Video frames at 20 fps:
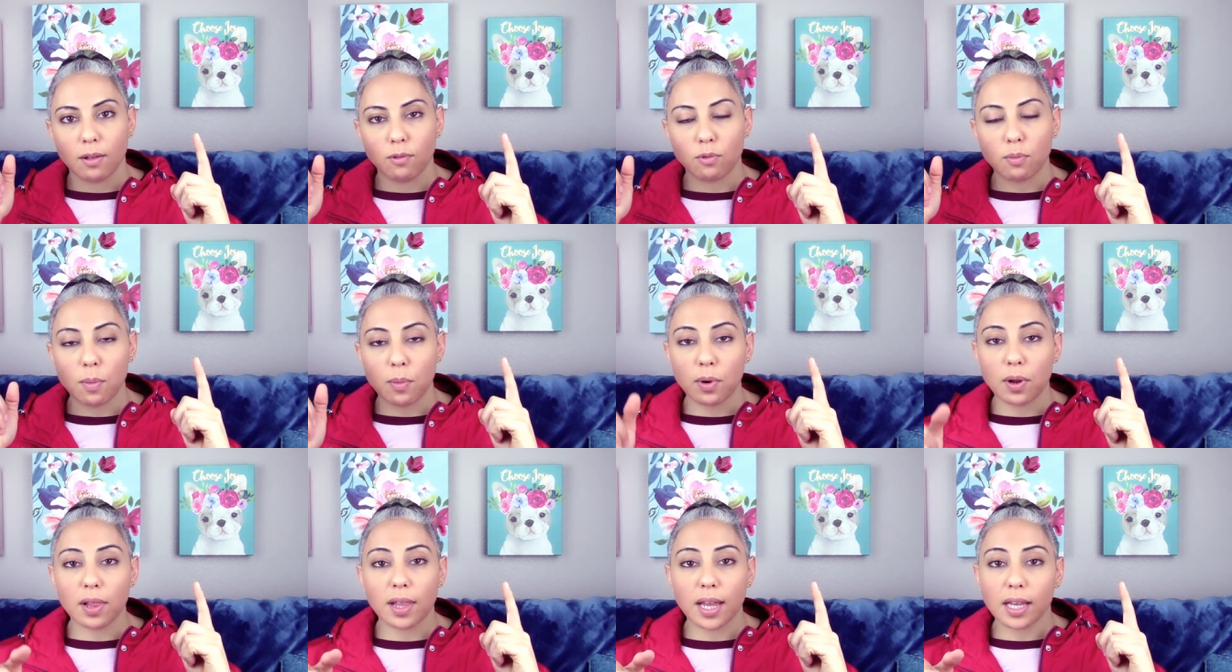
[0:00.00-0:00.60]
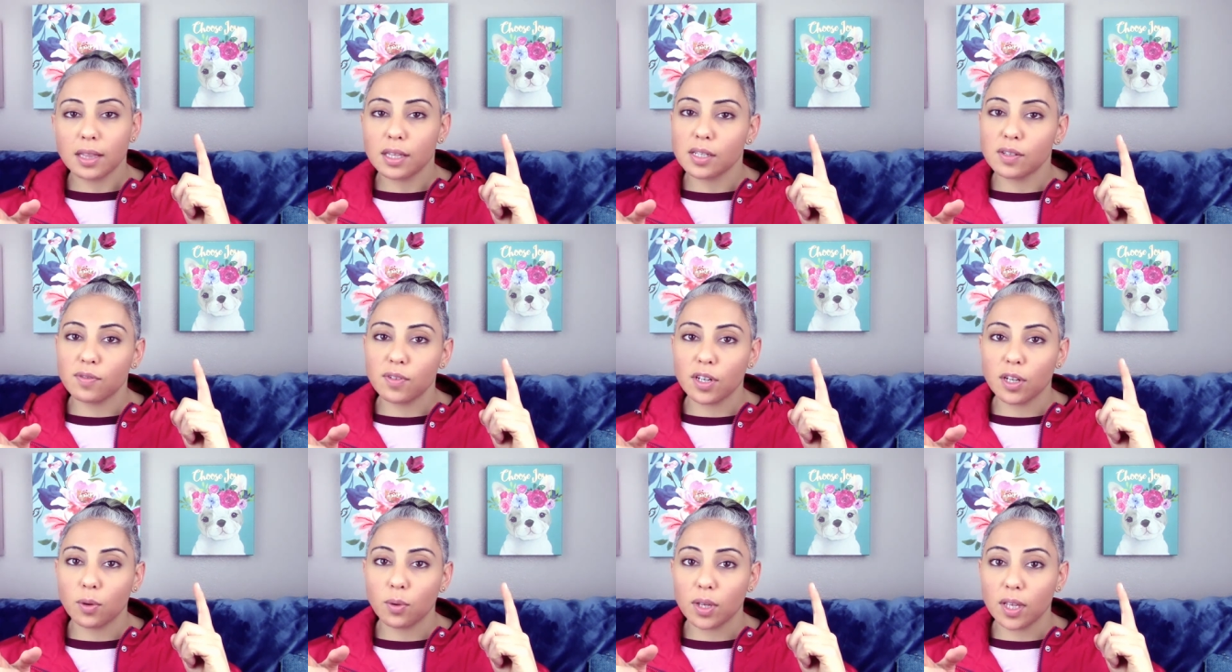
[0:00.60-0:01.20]
Remember to like this
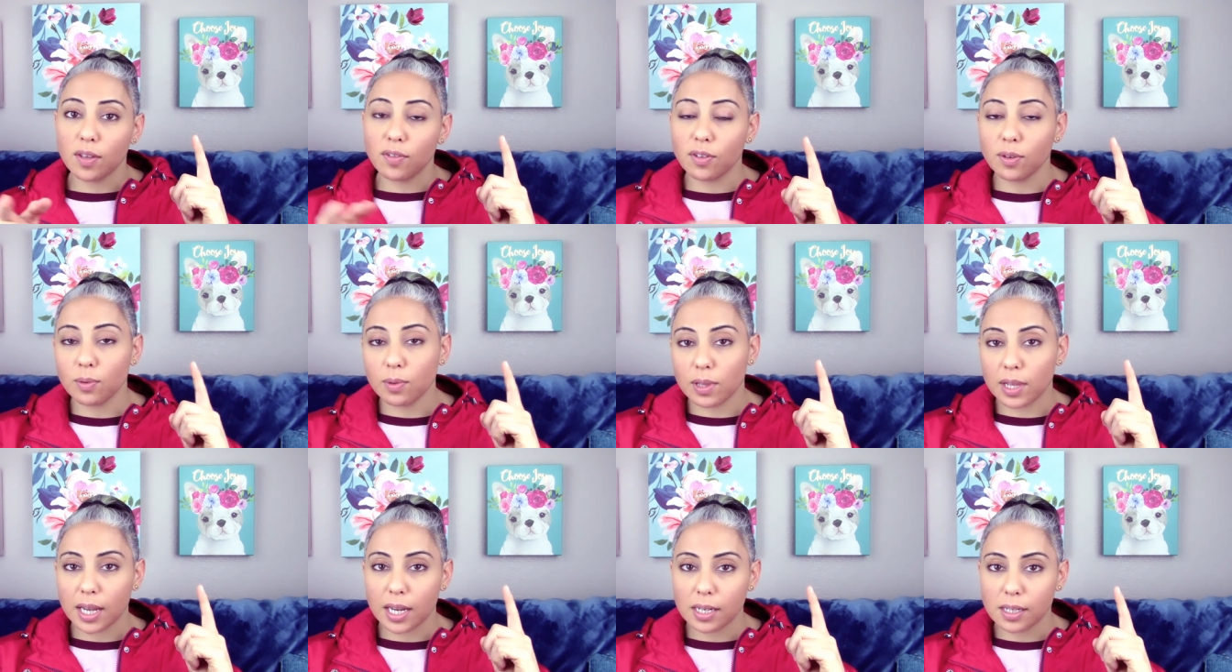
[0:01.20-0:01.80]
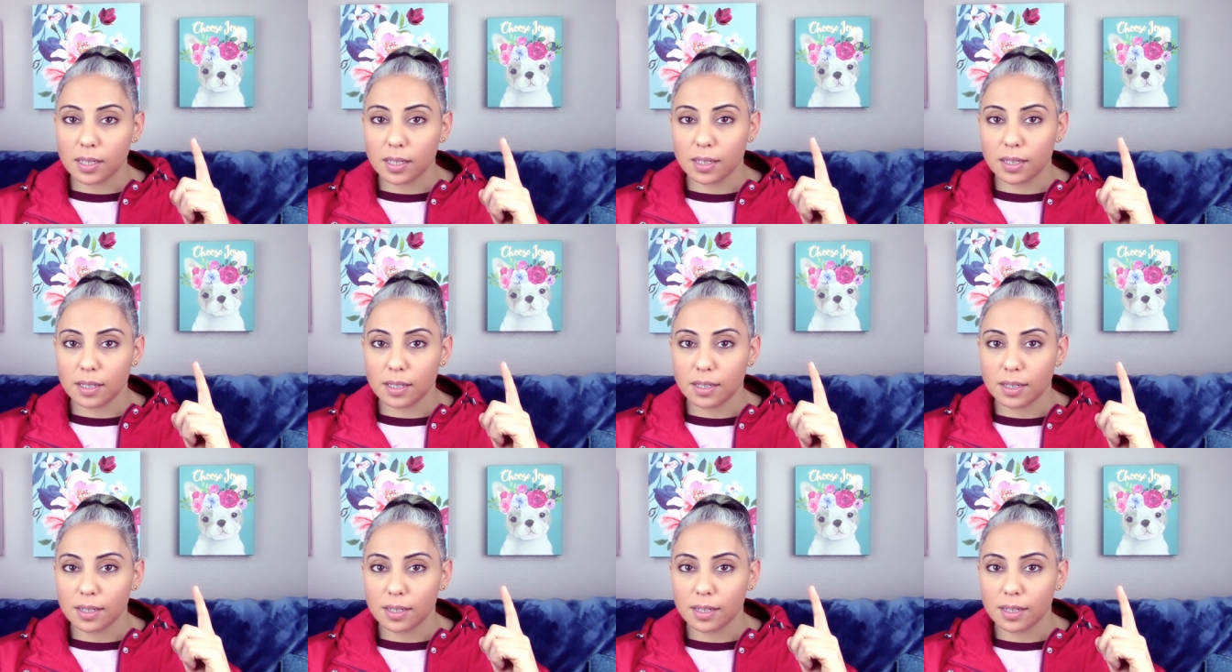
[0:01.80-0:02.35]
video if you liked it.